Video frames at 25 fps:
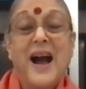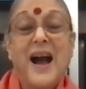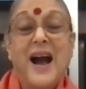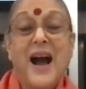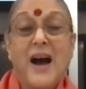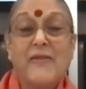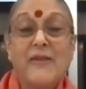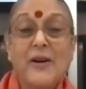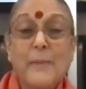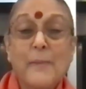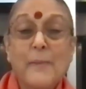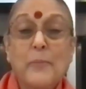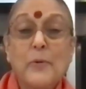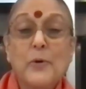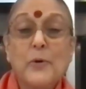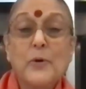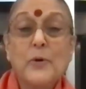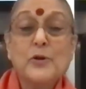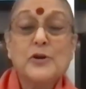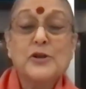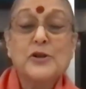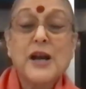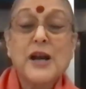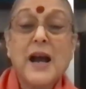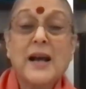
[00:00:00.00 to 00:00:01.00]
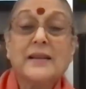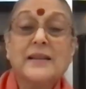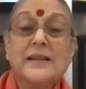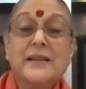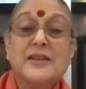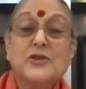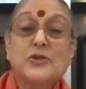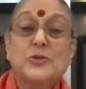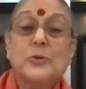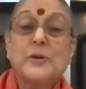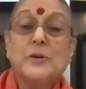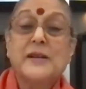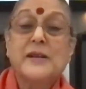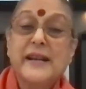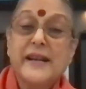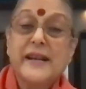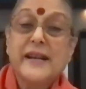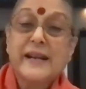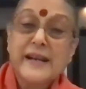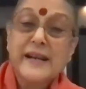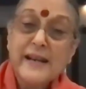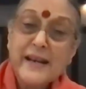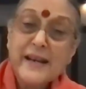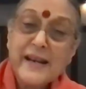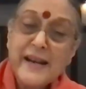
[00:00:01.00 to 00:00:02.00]
Our purusharth is to
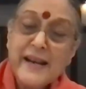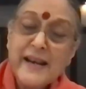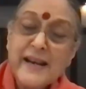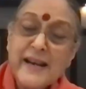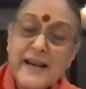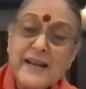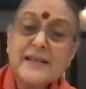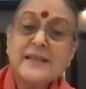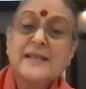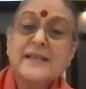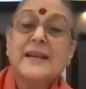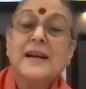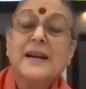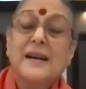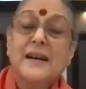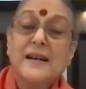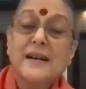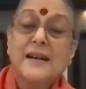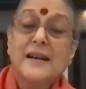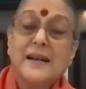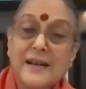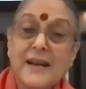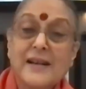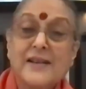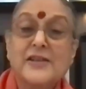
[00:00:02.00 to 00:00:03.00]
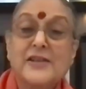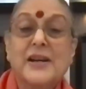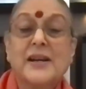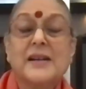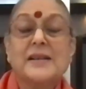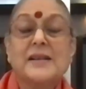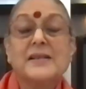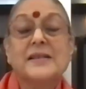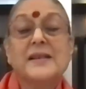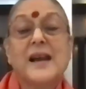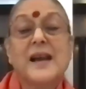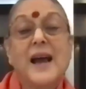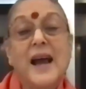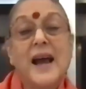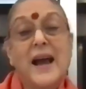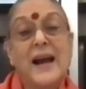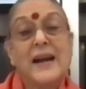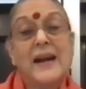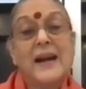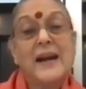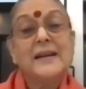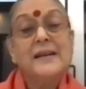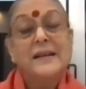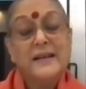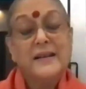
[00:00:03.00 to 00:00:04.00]
decrease rajas
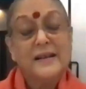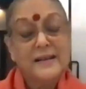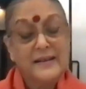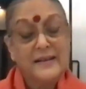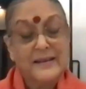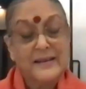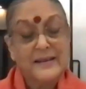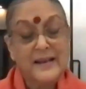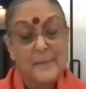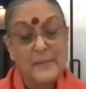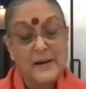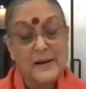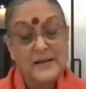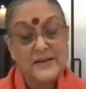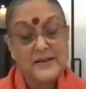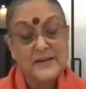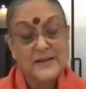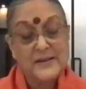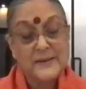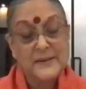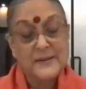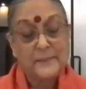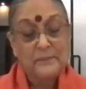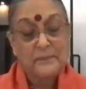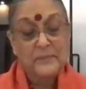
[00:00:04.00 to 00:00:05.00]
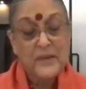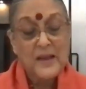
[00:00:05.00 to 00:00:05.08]
and tamas.